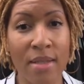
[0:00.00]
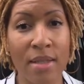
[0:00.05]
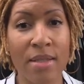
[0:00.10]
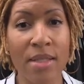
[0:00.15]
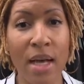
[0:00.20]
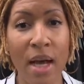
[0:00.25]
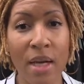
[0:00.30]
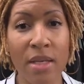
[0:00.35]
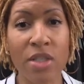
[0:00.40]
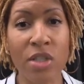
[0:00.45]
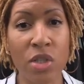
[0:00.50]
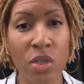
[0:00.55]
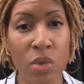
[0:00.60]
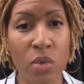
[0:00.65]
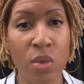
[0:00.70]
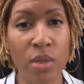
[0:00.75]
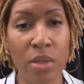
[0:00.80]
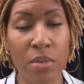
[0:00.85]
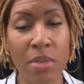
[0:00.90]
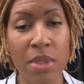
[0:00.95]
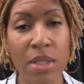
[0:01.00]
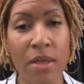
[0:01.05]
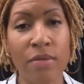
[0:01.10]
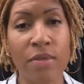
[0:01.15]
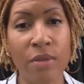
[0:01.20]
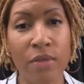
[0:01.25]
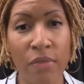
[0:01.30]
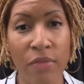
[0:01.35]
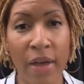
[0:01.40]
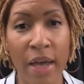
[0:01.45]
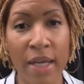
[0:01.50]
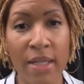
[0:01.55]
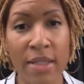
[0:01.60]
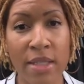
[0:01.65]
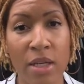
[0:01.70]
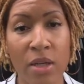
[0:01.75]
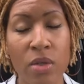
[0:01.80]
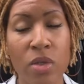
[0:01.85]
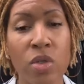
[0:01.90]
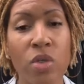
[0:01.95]
Toxins store themselves in fat
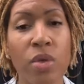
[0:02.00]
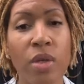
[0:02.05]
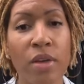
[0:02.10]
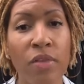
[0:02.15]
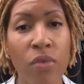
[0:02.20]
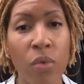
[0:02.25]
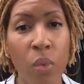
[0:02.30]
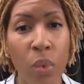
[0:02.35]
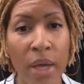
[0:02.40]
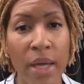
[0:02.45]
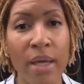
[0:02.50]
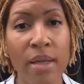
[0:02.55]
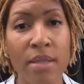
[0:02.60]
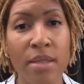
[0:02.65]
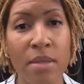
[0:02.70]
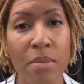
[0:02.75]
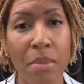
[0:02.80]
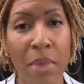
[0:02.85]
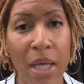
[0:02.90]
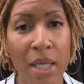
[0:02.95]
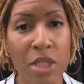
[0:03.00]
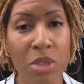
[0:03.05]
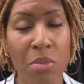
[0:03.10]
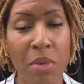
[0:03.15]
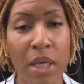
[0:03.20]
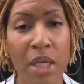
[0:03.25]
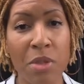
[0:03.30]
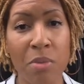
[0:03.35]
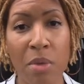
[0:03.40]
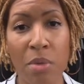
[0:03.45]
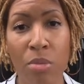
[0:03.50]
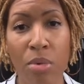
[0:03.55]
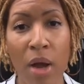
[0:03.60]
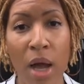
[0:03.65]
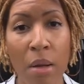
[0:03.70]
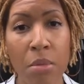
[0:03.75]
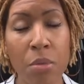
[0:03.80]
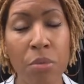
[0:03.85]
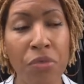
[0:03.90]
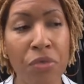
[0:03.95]
cells. So if weight management has been a
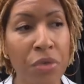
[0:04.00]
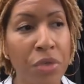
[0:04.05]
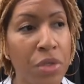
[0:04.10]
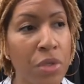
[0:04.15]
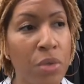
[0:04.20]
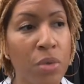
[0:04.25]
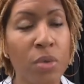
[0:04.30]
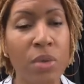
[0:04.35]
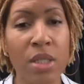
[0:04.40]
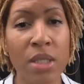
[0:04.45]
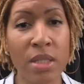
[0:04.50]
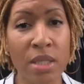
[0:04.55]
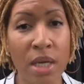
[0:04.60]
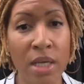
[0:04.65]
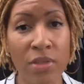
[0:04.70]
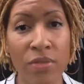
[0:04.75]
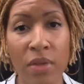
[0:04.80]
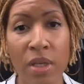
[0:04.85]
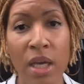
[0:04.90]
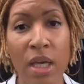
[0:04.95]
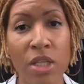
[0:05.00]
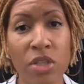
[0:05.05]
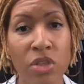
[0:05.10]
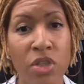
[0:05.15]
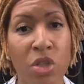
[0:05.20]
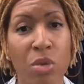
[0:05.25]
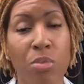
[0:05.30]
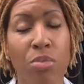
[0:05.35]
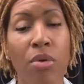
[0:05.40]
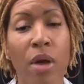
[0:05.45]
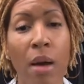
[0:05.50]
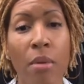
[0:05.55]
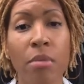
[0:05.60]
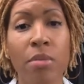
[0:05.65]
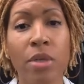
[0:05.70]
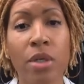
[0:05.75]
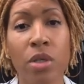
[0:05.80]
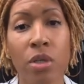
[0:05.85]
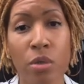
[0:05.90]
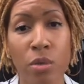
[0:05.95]
problem for you, detoxification is
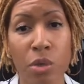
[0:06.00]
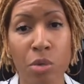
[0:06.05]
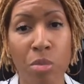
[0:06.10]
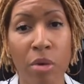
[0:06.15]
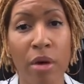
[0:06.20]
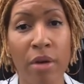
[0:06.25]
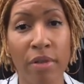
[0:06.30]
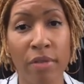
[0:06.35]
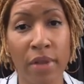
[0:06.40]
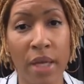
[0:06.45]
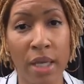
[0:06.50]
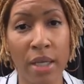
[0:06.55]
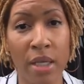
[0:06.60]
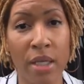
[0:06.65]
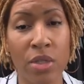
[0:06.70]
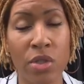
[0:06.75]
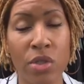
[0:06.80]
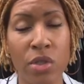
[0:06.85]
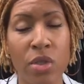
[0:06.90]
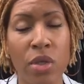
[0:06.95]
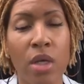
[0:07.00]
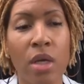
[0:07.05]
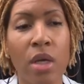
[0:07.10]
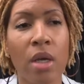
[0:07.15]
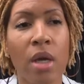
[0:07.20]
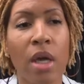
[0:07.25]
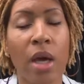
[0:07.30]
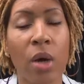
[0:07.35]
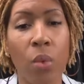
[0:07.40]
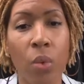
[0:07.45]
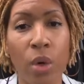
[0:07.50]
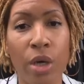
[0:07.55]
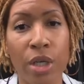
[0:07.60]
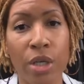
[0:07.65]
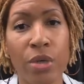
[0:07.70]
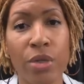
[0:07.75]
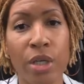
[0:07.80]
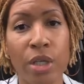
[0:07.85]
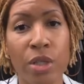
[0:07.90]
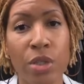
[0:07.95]
probably a huge part of that answer and what
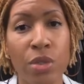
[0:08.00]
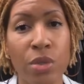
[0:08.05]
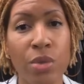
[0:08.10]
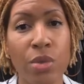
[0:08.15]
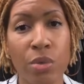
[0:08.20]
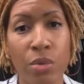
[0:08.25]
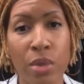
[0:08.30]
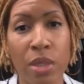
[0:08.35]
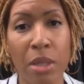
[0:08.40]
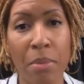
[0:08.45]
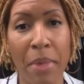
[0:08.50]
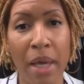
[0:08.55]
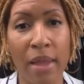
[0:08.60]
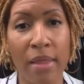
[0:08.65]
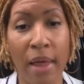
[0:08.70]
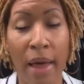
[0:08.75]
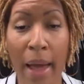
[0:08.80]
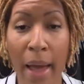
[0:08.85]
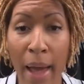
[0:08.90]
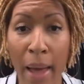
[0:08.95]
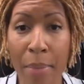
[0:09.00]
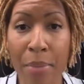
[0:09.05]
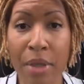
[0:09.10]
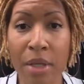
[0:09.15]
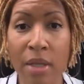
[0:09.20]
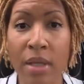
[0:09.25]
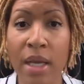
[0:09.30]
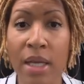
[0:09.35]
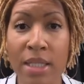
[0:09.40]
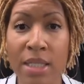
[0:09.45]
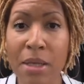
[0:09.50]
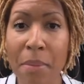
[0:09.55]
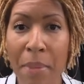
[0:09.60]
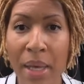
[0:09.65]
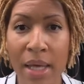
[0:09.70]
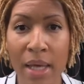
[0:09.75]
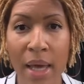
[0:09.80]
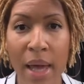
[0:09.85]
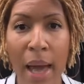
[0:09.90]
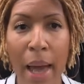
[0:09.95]
you need to do to really make that happen, and to
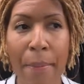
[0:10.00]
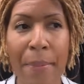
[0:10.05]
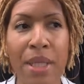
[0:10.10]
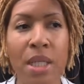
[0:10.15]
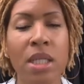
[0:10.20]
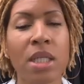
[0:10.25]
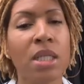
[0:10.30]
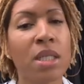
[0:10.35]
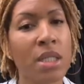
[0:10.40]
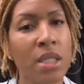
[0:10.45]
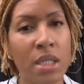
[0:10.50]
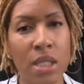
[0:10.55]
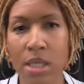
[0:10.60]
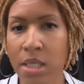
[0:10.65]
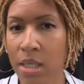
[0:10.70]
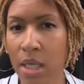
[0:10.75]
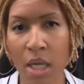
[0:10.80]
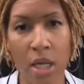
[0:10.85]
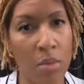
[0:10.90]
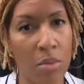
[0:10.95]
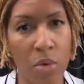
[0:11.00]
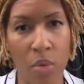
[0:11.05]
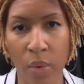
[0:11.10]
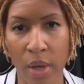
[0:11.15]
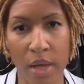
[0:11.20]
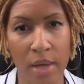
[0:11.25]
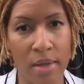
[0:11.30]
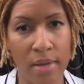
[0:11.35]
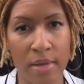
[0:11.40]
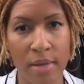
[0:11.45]
make it happen in a sustainable way.